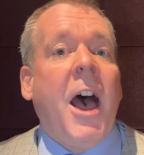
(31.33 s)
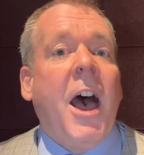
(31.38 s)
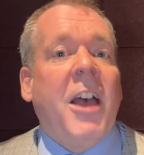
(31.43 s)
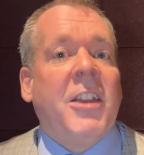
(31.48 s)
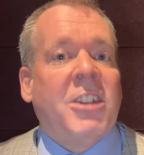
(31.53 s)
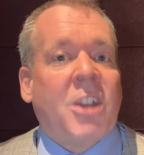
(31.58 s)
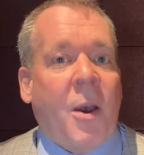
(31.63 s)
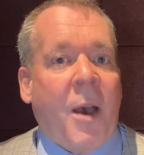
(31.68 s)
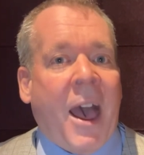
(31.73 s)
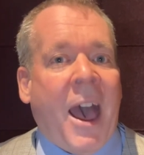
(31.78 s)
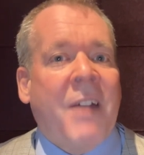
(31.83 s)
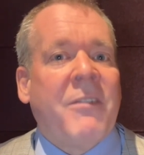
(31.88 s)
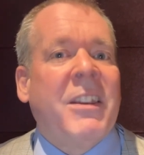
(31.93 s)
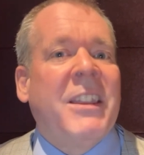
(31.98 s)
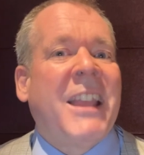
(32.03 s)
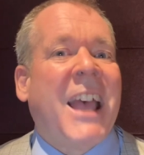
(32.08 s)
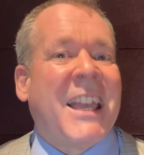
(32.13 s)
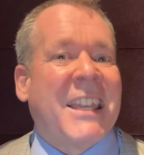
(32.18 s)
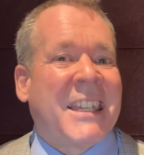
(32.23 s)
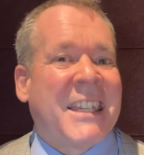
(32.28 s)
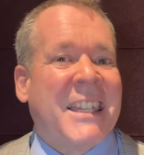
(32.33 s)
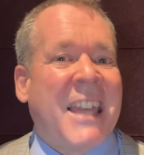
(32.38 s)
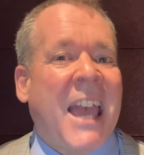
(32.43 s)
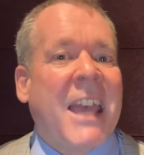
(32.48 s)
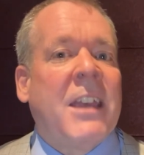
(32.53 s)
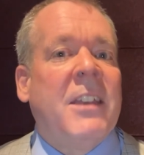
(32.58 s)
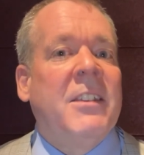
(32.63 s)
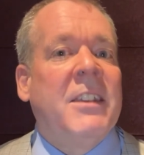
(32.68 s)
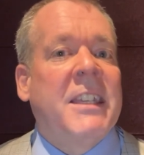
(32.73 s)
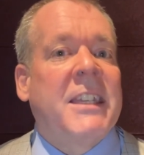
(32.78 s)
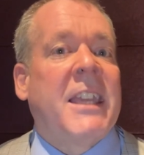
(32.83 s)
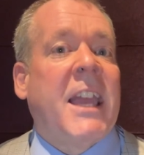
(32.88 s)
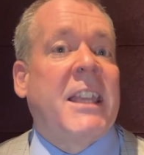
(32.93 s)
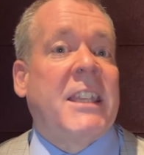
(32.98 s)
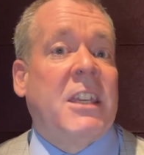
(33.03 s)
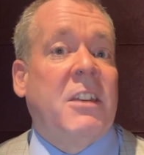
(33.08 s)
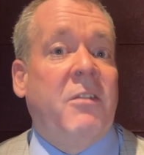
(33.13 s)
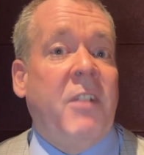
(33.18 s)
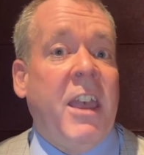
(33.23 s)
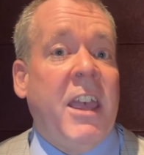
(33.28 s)
So having that second
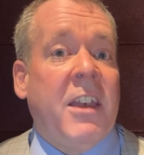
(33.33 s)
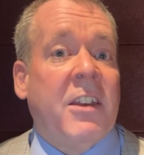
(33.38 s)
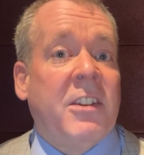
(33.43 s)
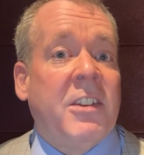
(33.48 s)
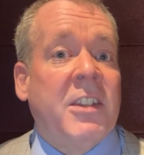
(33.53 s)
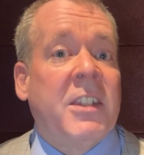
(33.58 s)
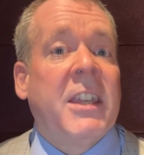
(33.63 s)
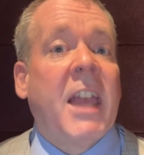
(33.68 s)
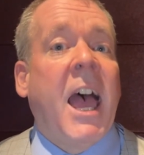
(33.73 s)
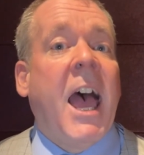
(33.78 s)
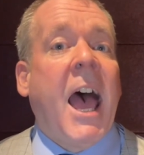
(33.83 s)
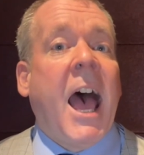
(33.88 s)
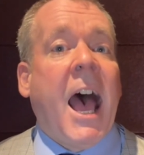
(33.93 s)
set of ears